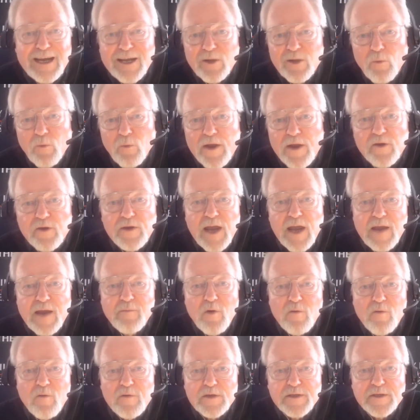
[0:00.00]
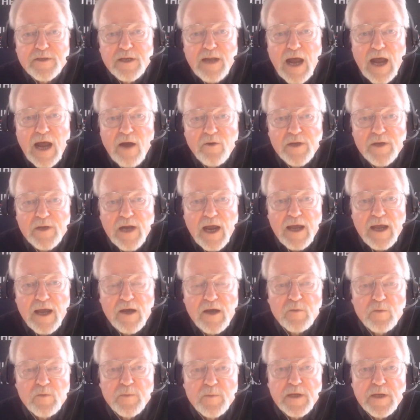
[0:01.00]
Waiter came over and said, "How can I
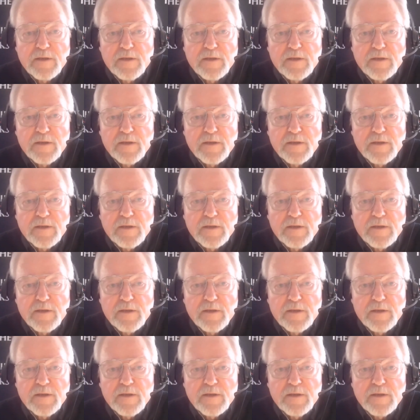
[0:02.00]
help you?"